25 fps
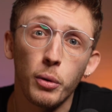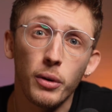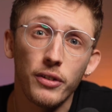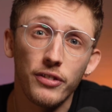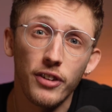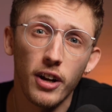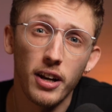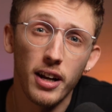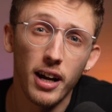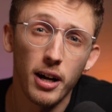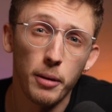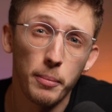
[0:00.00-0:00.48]
want to
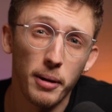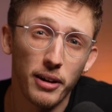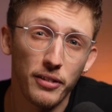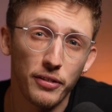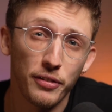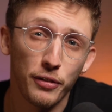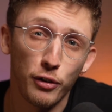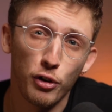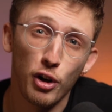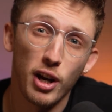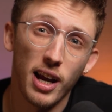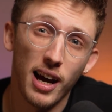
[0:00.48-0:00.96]
find out about
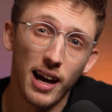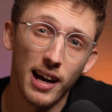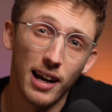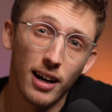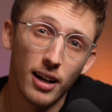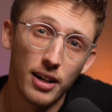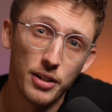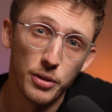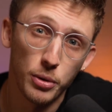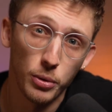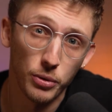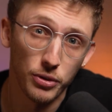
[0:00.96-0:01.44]
free
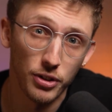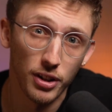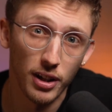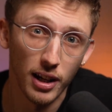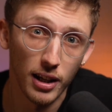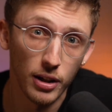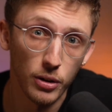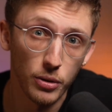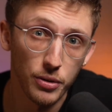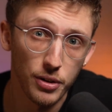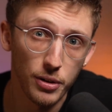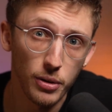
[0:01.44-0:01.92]
AI tools to
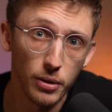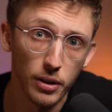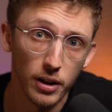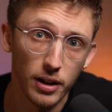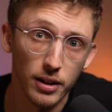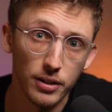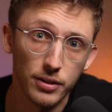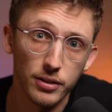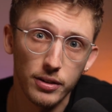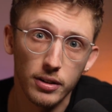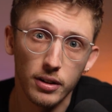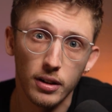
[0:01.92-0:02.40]
let you do
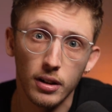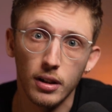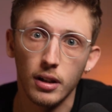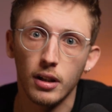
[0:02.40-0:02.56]
this,